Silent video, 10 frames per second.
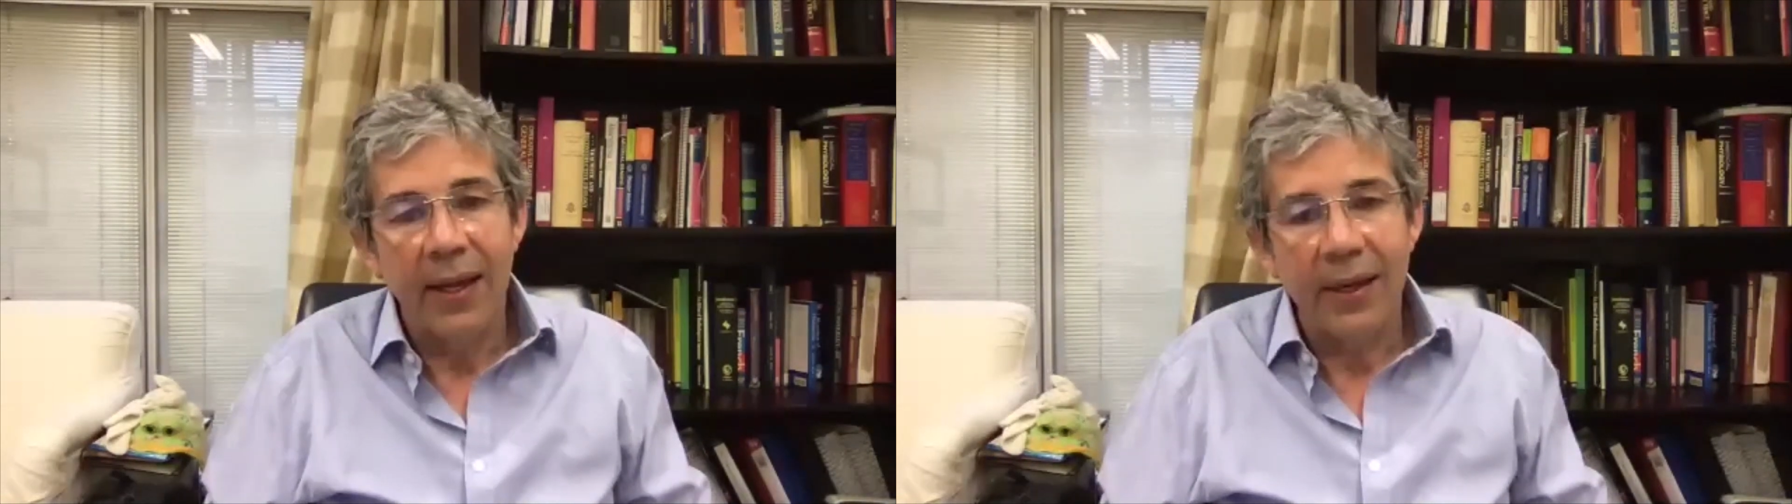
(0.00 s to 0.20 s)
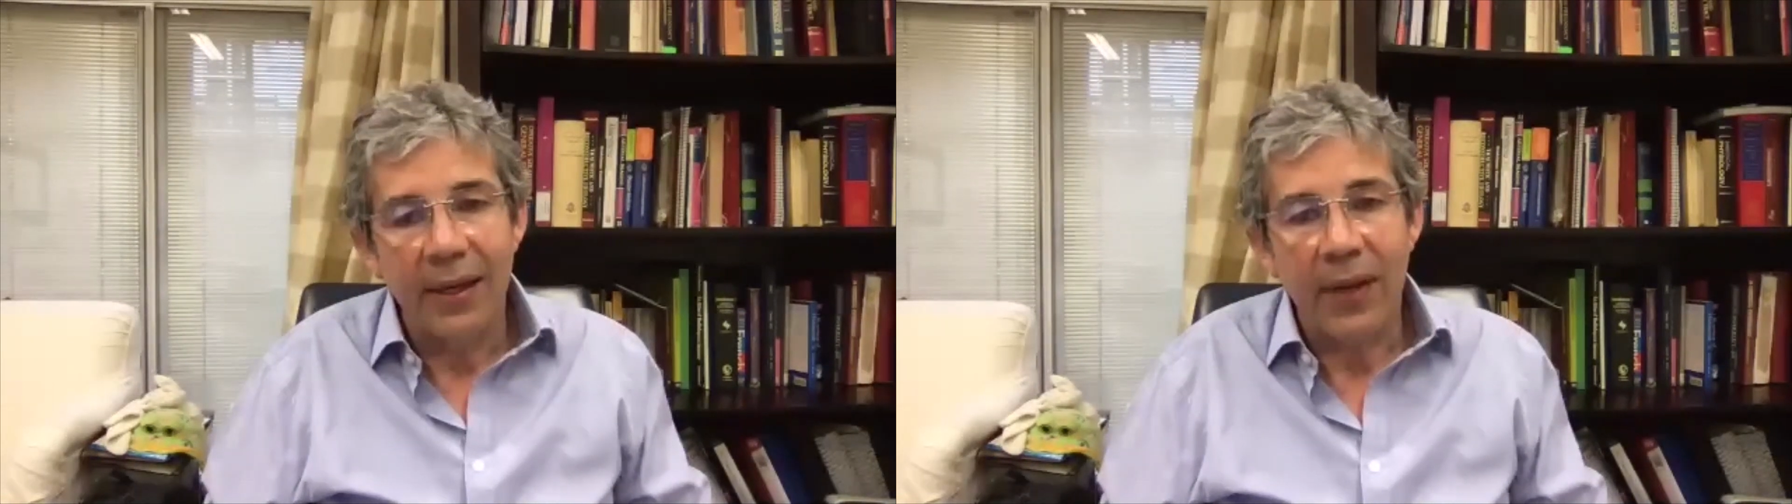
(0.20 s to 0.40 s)

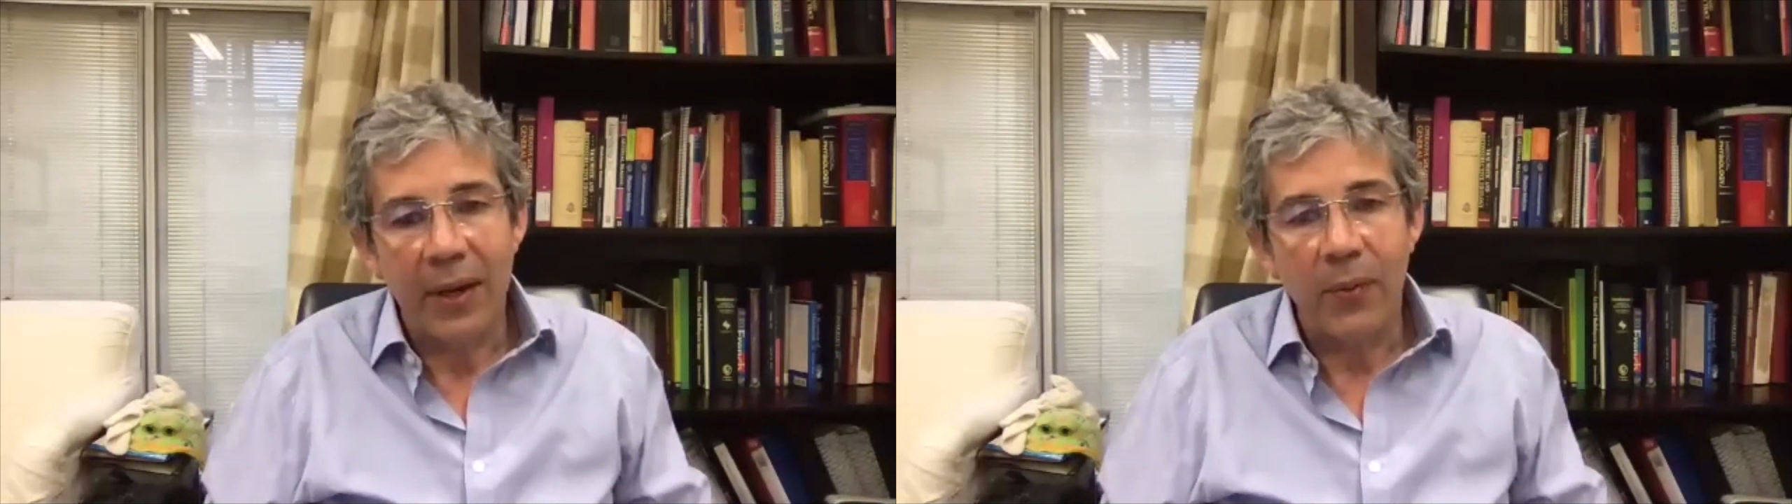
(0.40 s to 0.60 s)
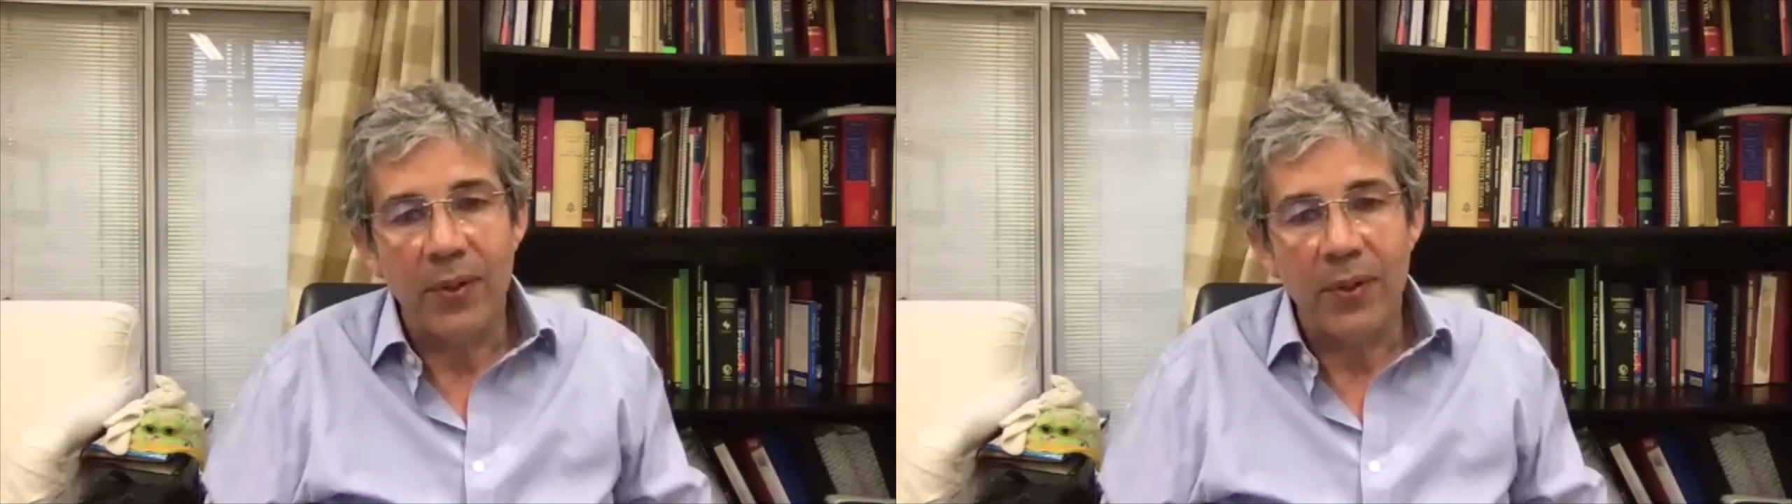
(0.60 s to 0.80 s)
you know,
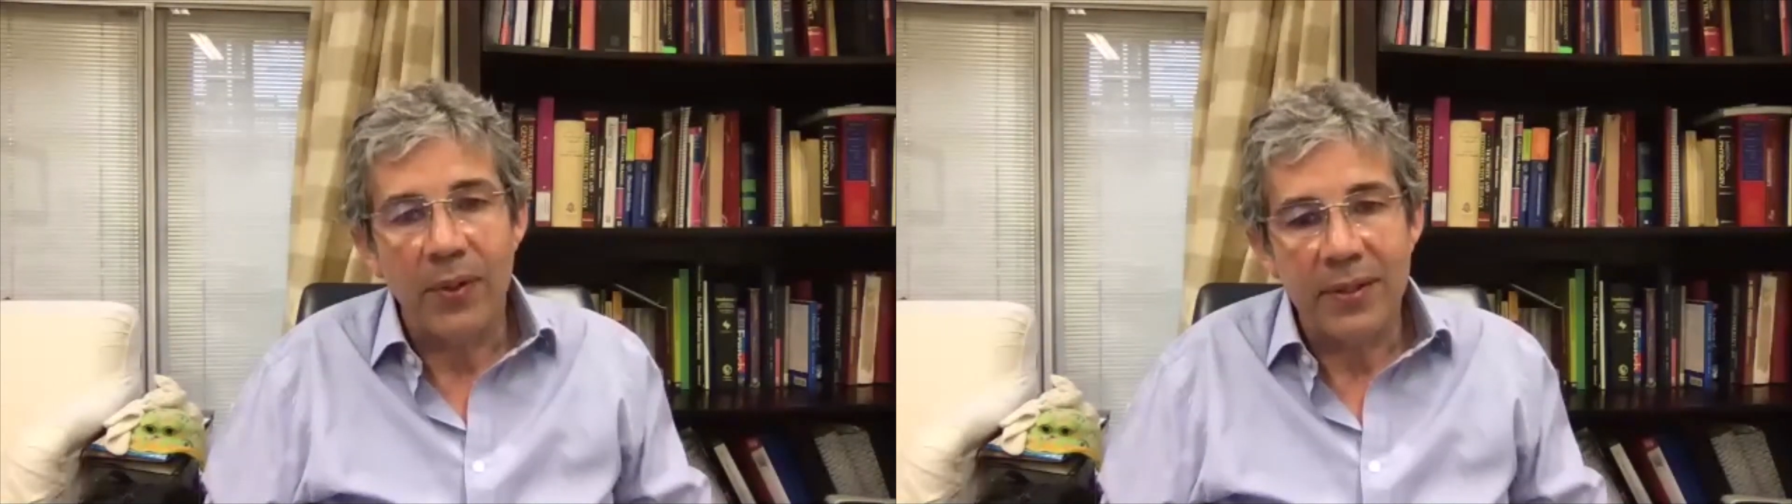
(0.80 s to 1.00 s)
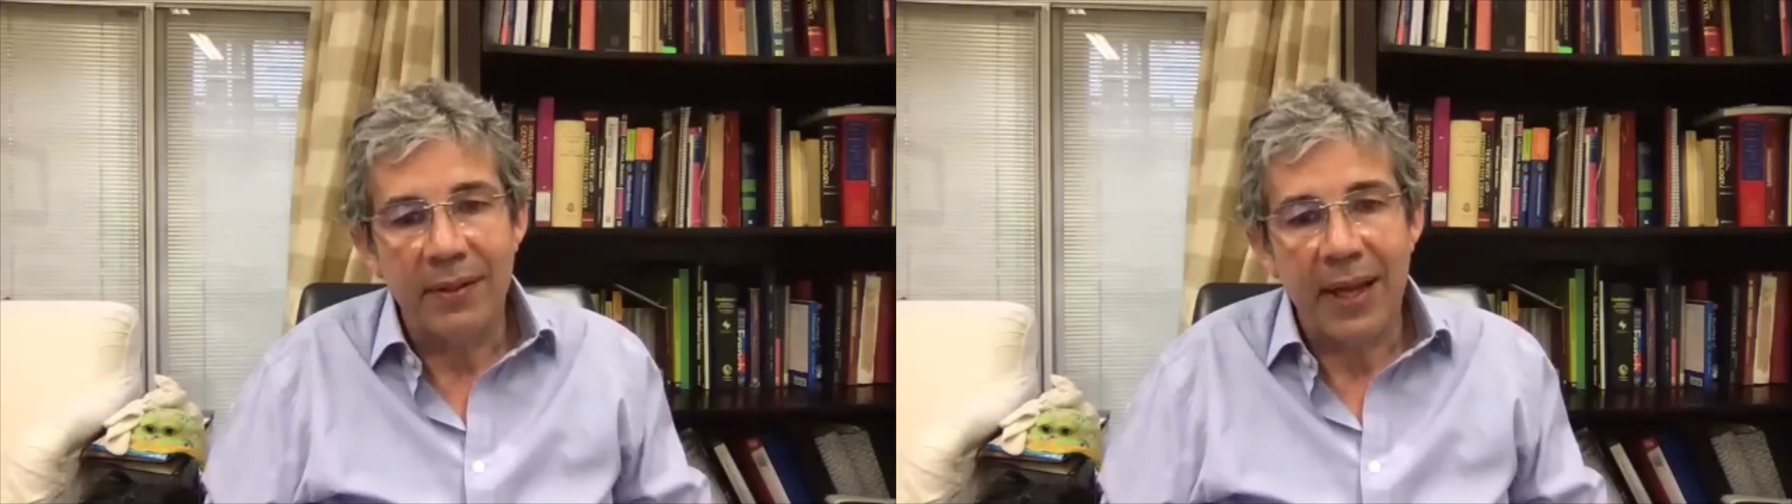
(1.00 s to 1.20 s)

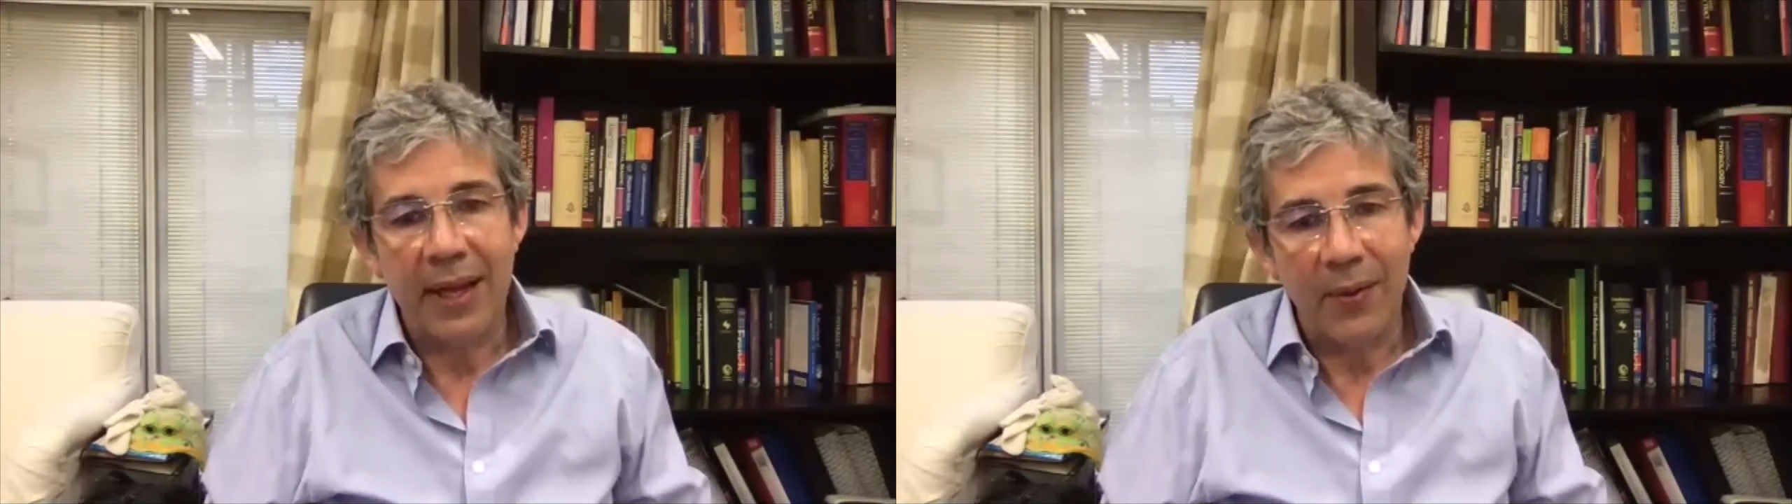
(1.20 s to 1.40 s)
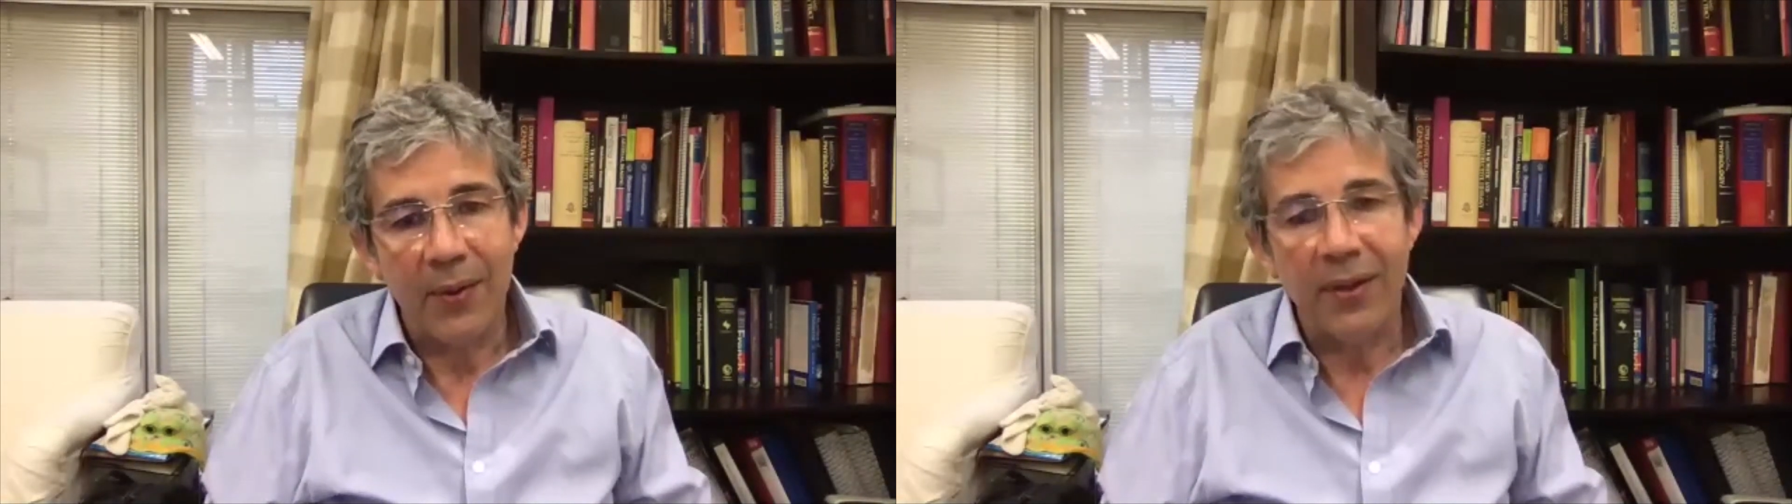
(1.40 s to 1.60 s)
that